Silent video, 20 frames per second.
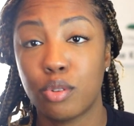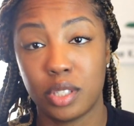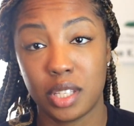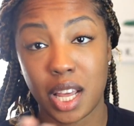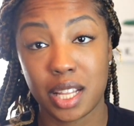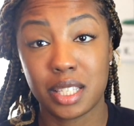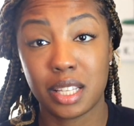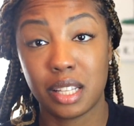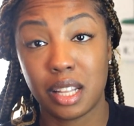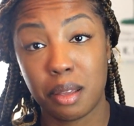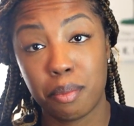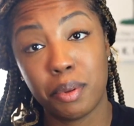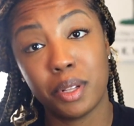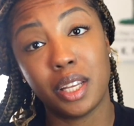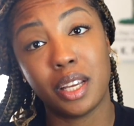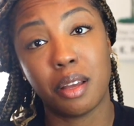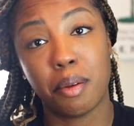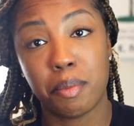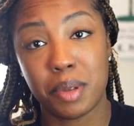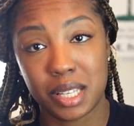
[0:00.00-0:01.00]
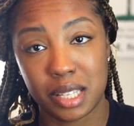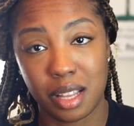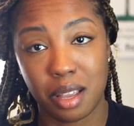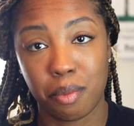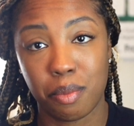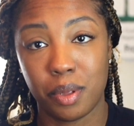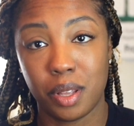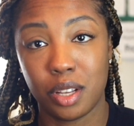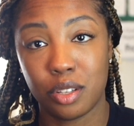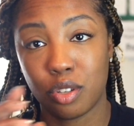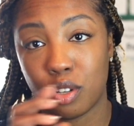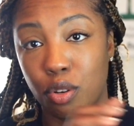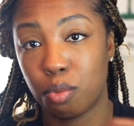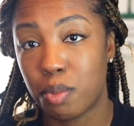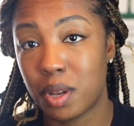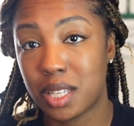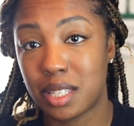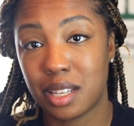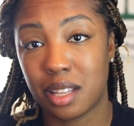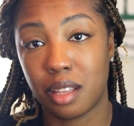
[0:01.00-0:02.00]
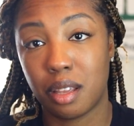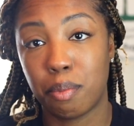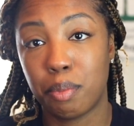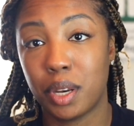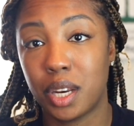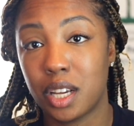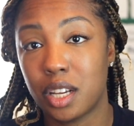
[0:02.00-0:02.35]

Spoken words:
That's labeling and mislabeling. So you're basically